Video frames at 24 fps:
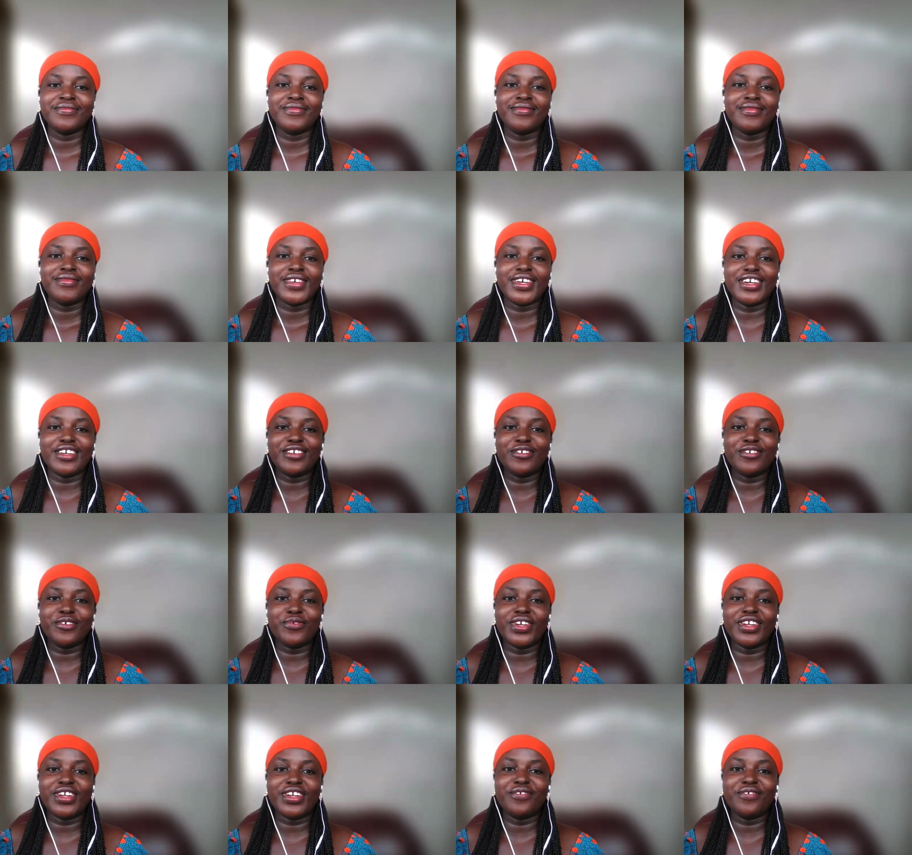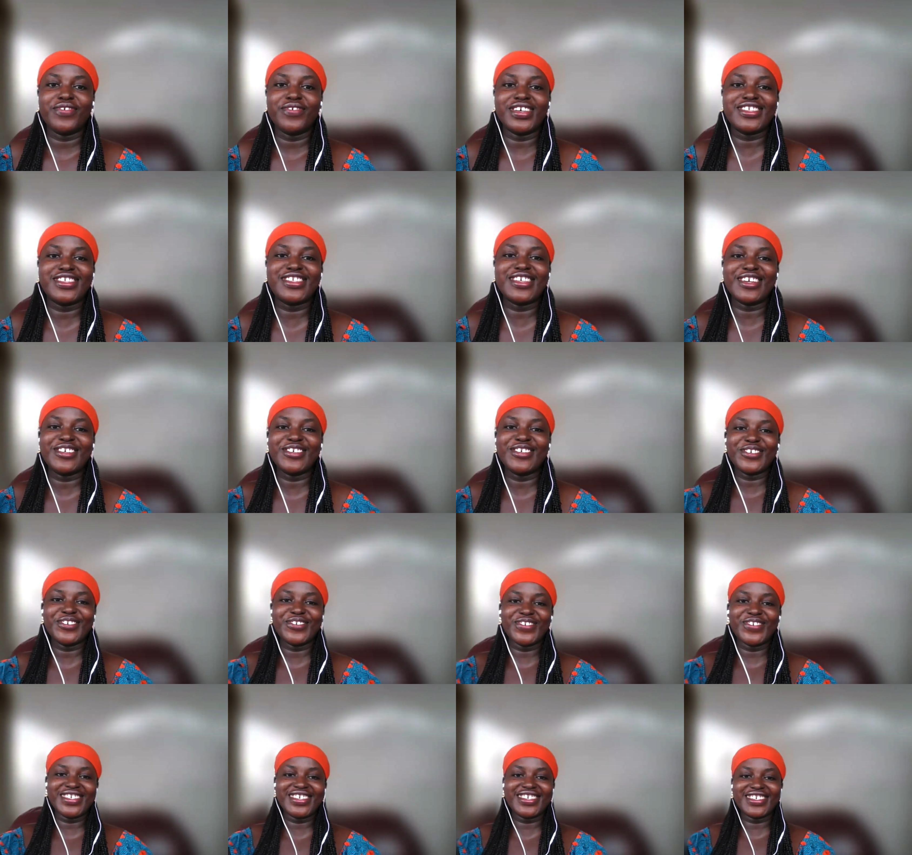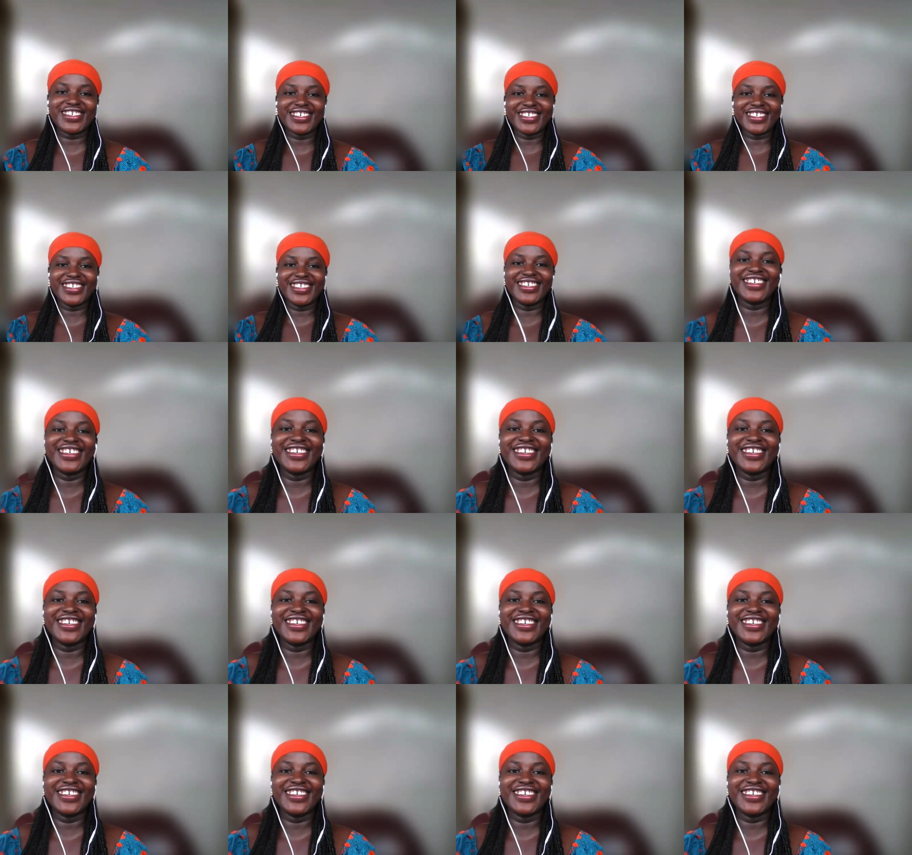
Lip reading: I don't know whether I've answered your question.